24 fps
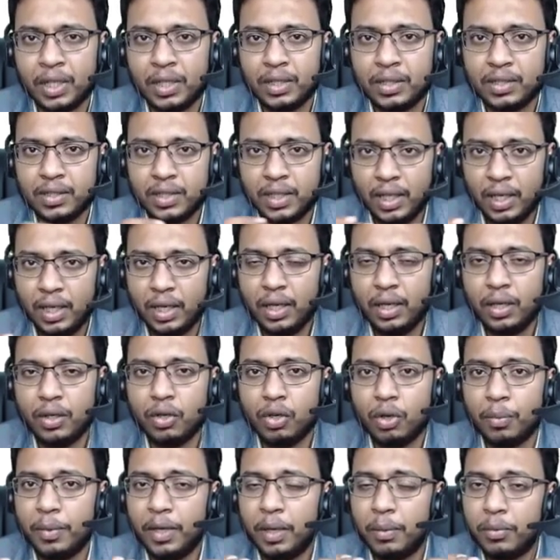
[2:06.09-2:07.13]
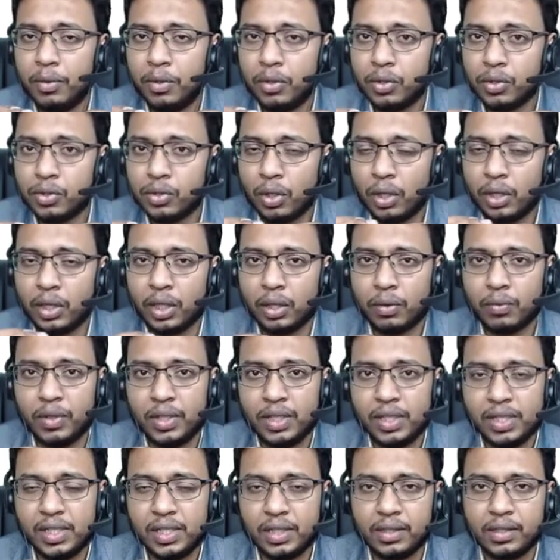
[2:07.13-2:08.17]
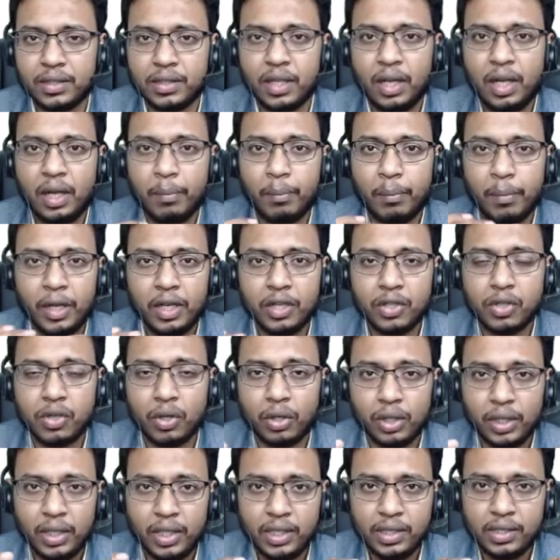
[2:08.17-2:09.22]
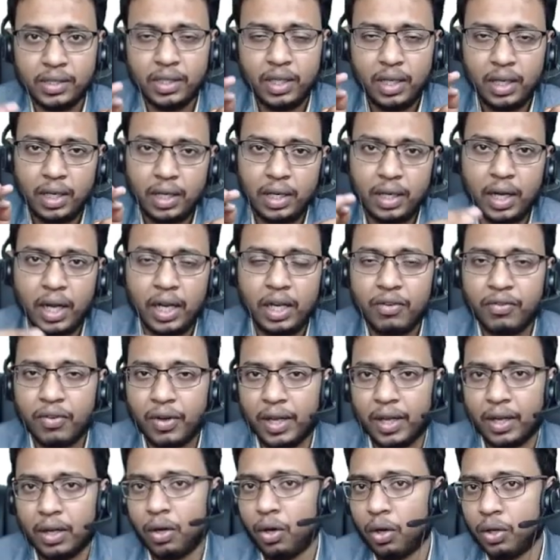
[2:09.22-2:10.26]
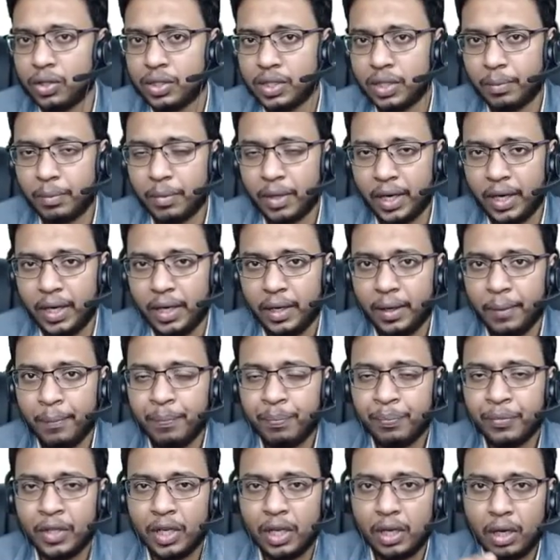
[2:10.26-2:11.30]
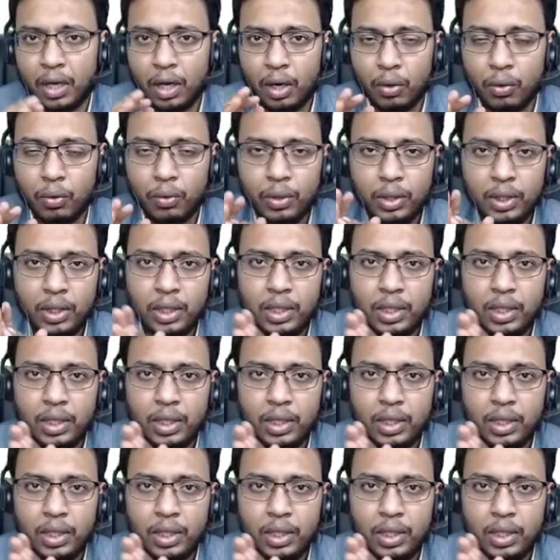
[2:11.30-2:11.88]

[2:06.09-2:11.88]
Still you will be able to solve the questions based on this nullifying concept, right? Now